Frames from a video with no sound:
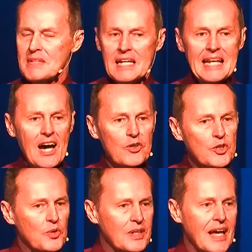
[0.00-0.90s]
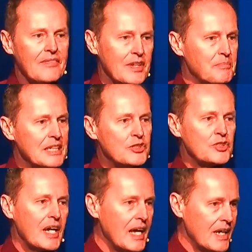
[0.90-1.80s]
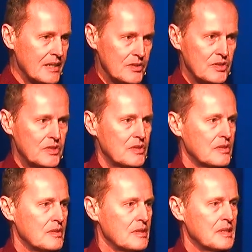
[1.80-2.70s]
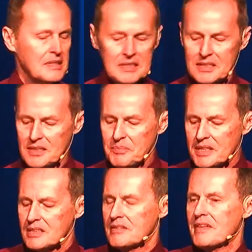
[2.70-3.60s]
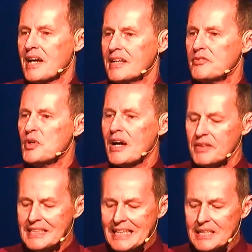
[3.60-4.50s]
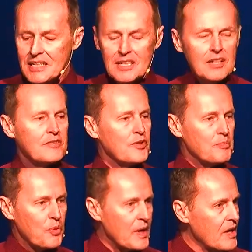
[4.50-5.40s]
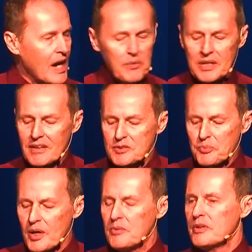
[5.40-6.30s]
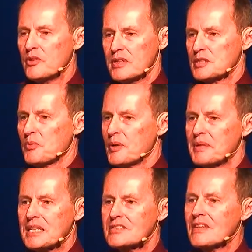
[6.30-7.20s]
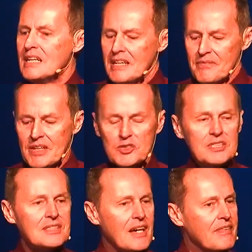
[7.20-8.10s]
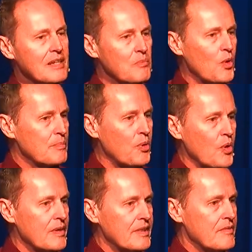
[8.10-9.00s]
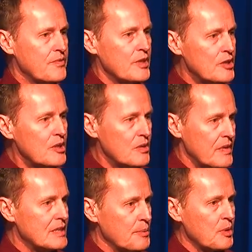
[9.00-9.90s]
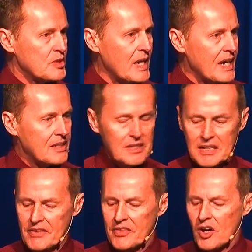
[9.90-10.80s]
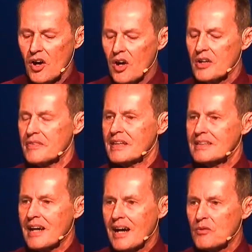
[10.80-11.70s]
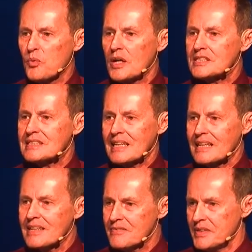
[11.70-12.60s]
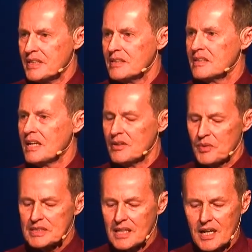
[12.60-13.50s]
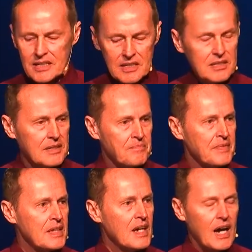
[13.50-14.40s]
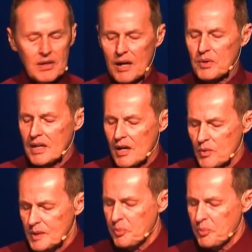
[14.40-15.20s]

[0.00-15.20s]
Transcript: and how your life can be changed because of that. If you have a need for prayer, I would love to pray with you this morning because there's nothing more important for you than to protect the heart that God wants to live in and reside in. I want to